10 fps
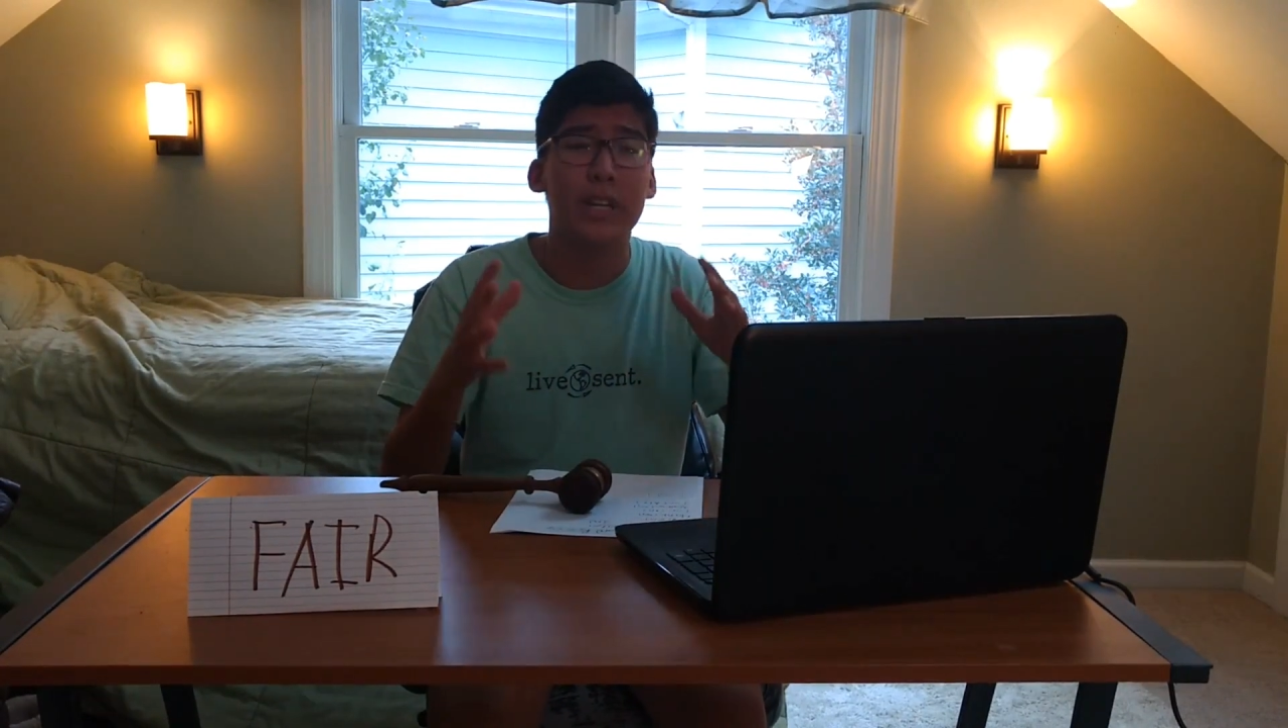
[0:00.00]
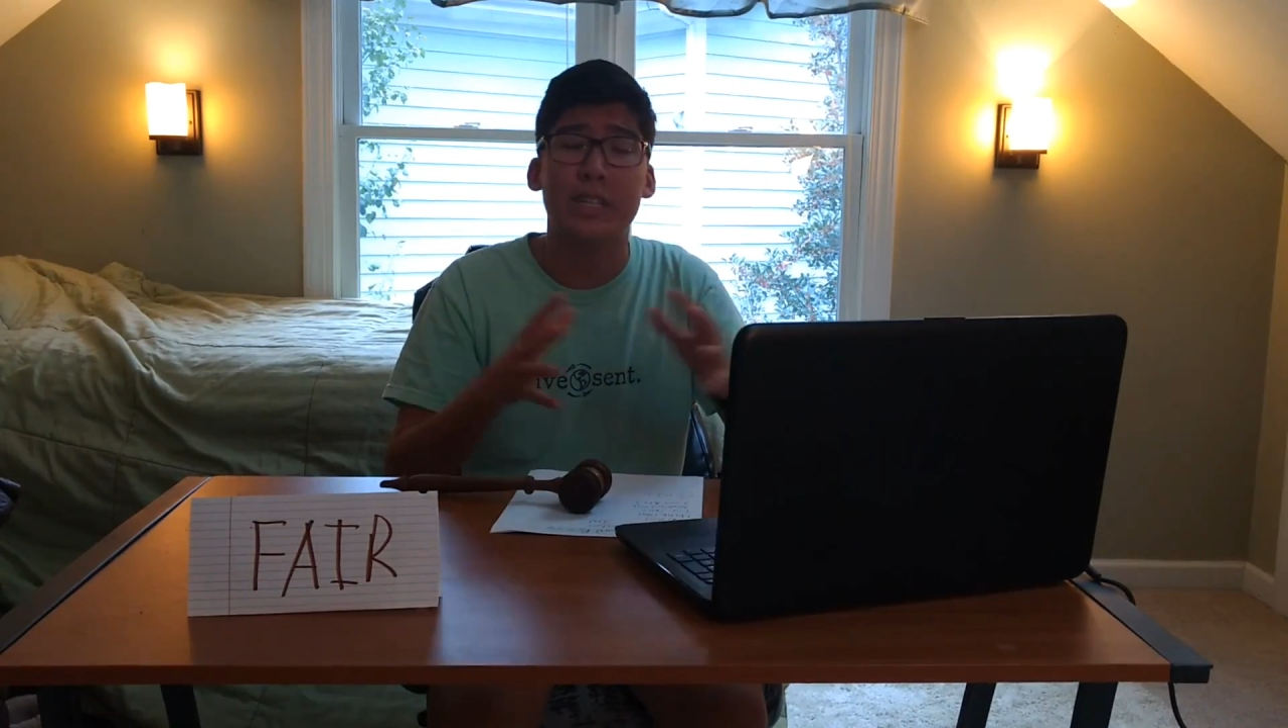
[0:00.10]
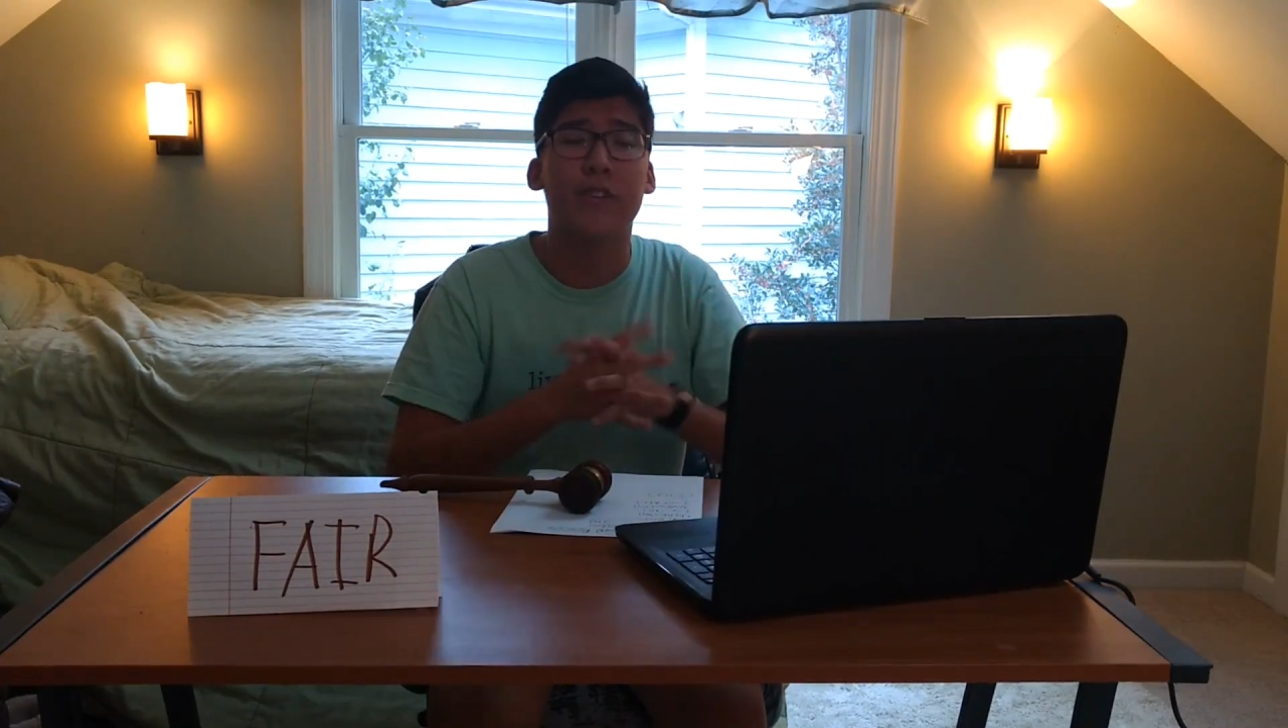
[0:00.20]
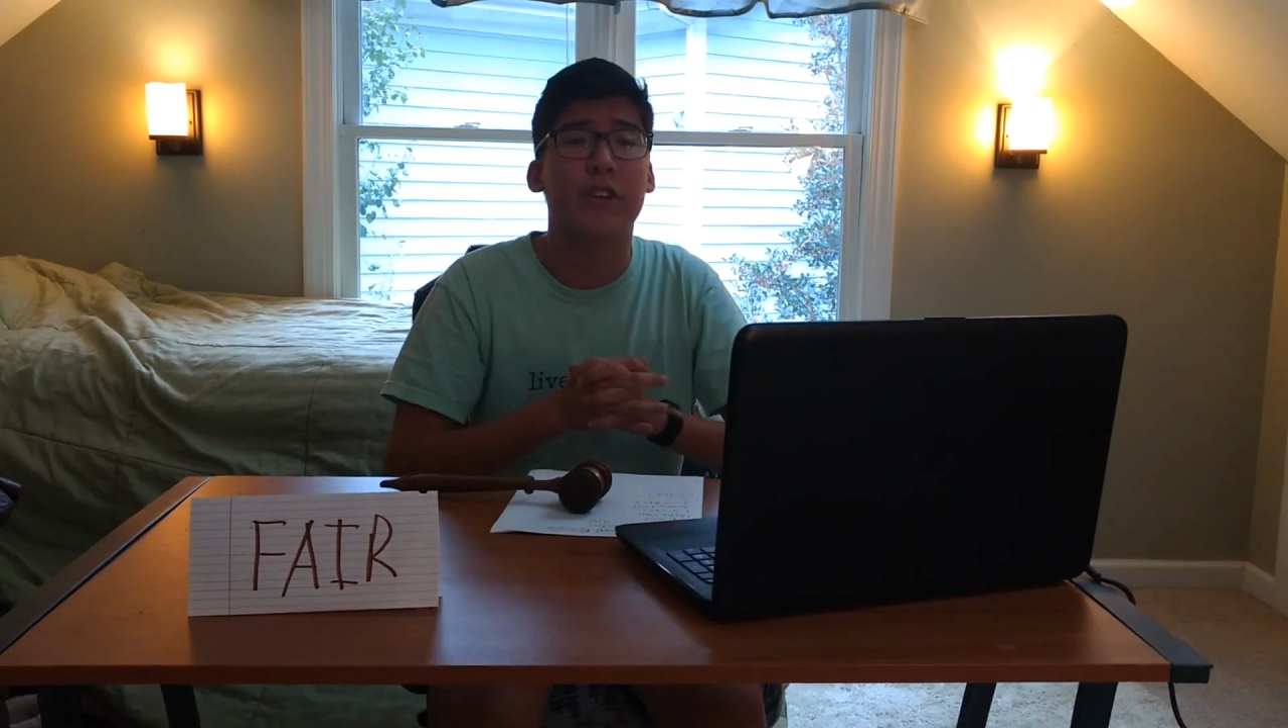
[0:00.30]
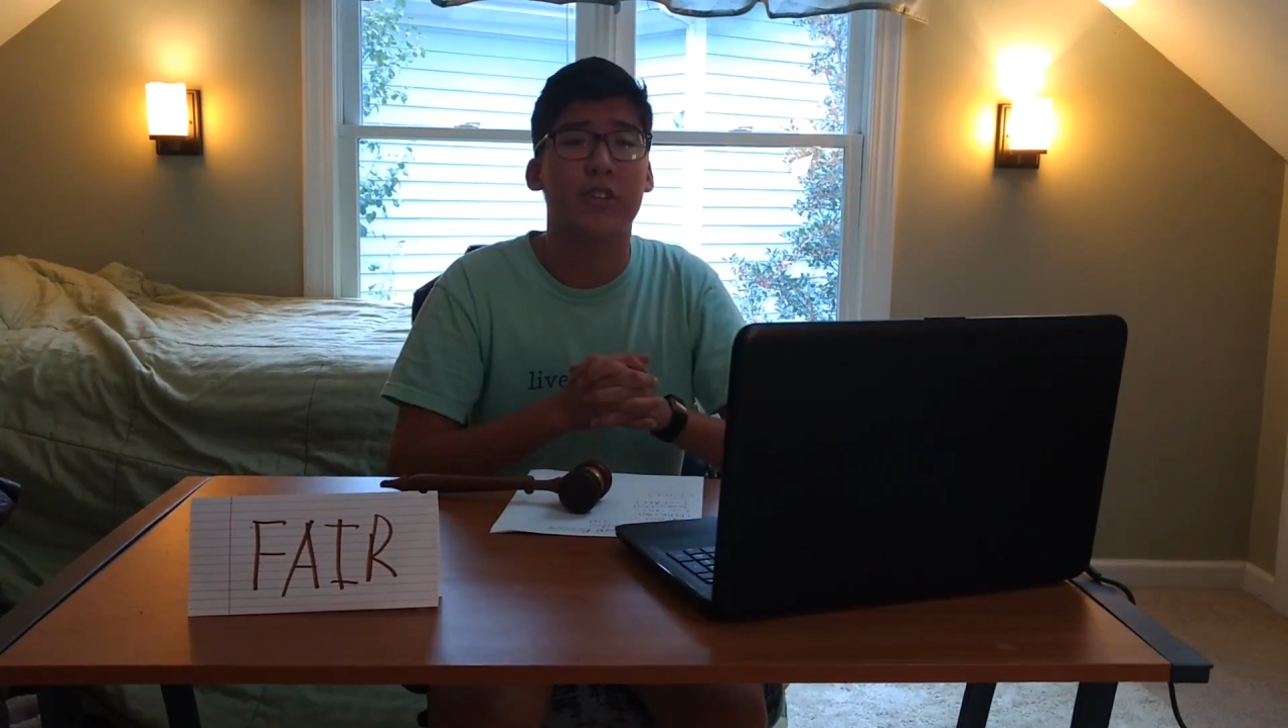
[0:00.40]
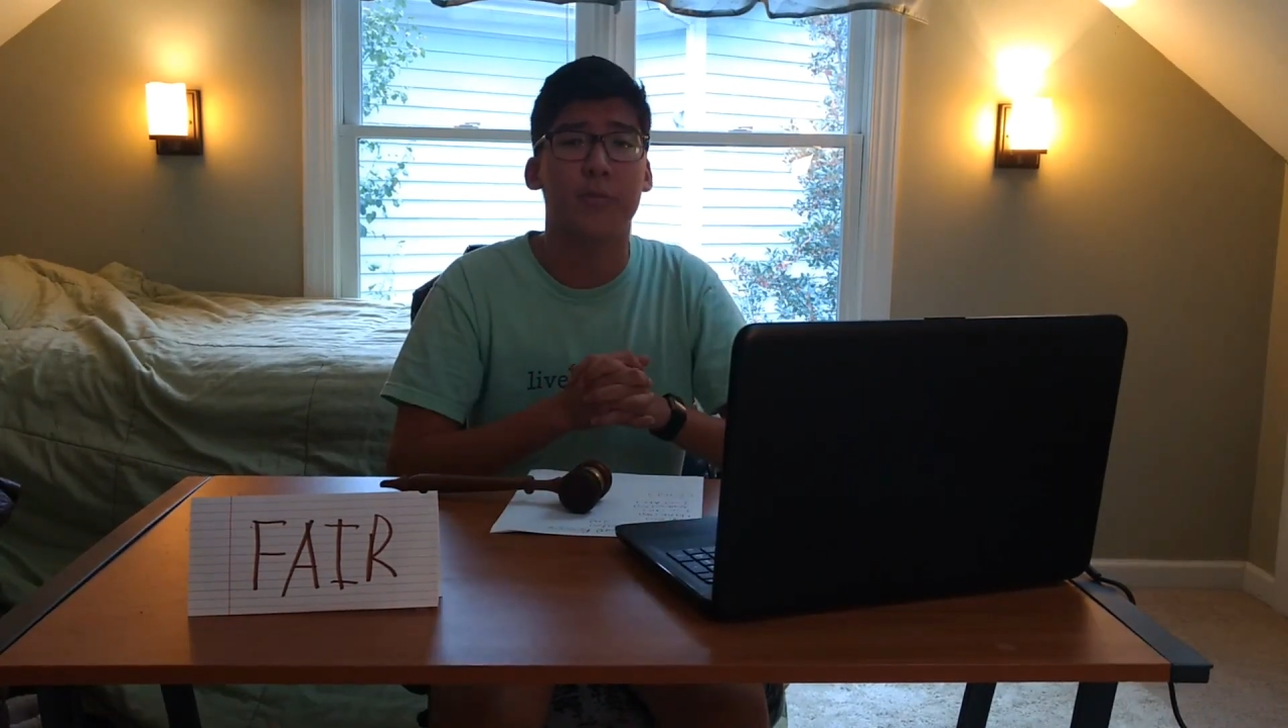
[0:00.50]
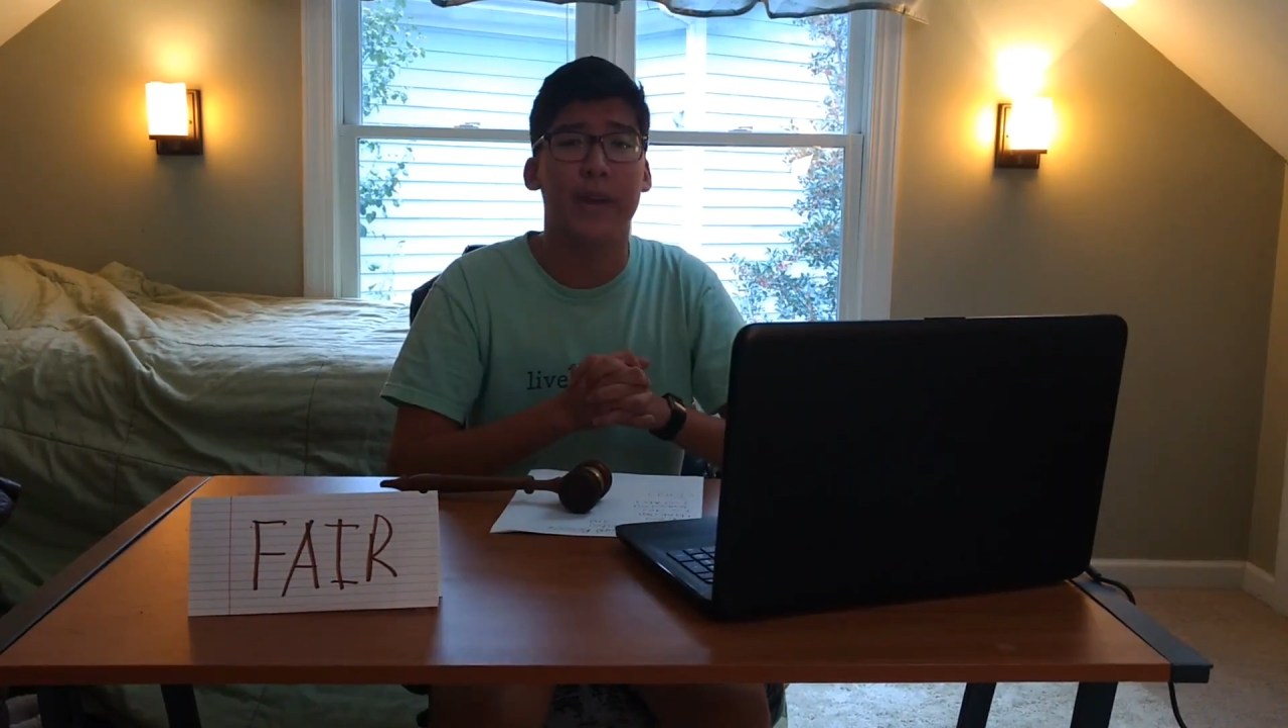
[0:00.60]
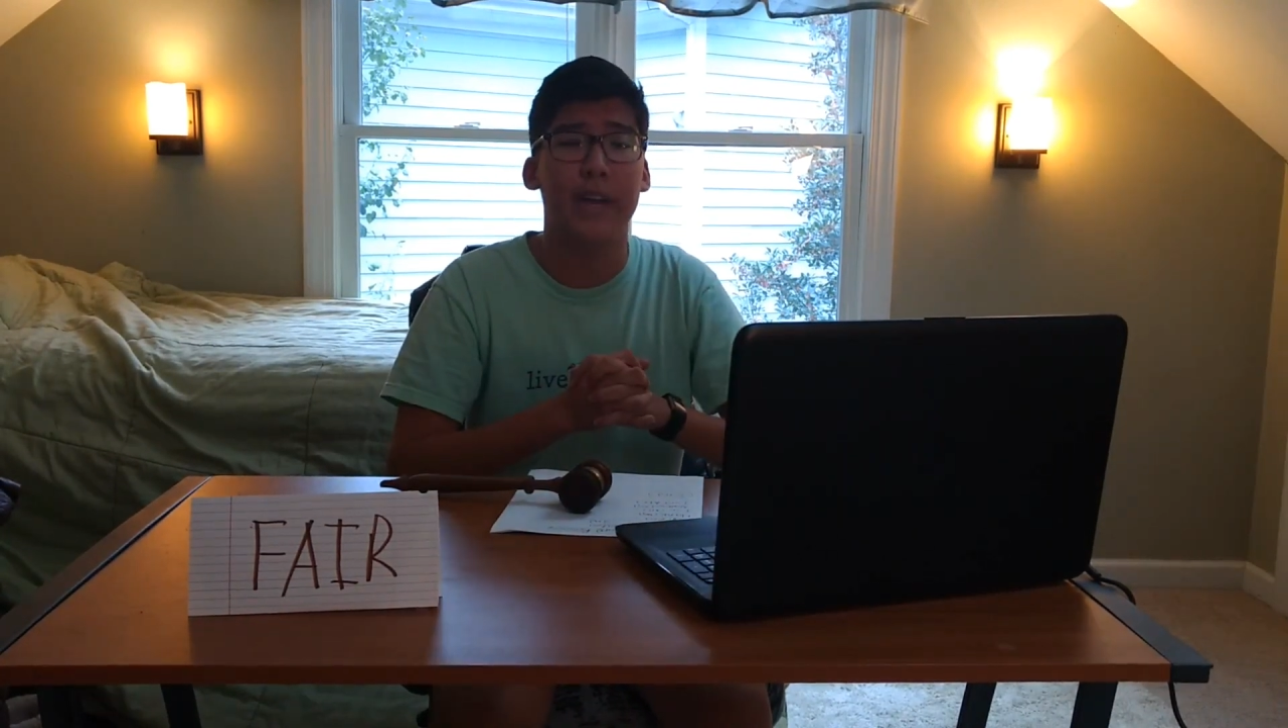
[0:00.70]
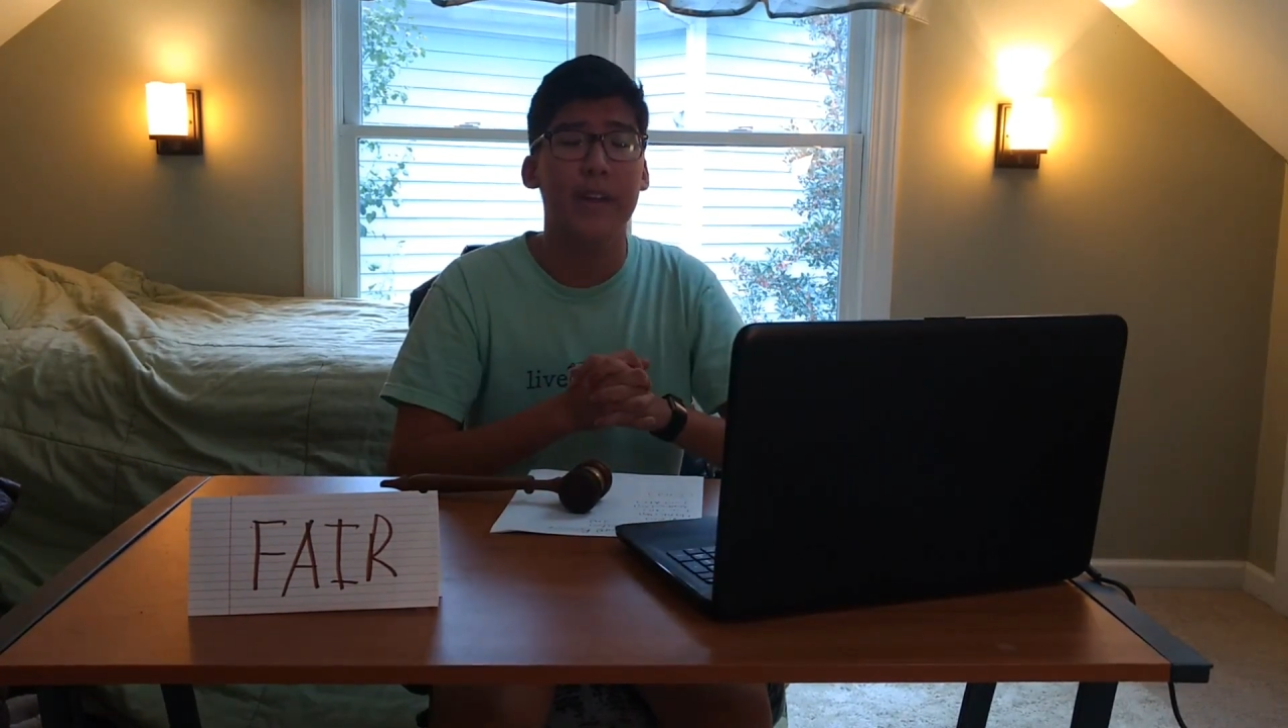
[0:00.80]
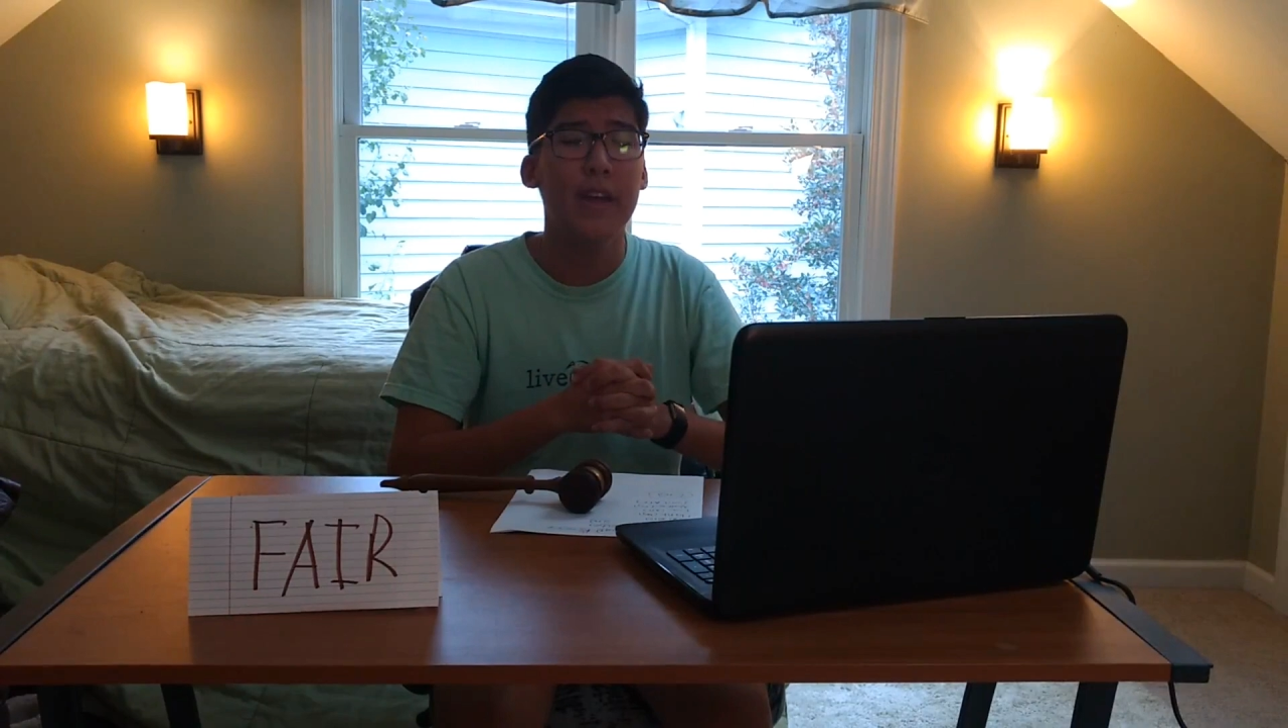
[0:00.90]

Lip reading: is Congressional debate.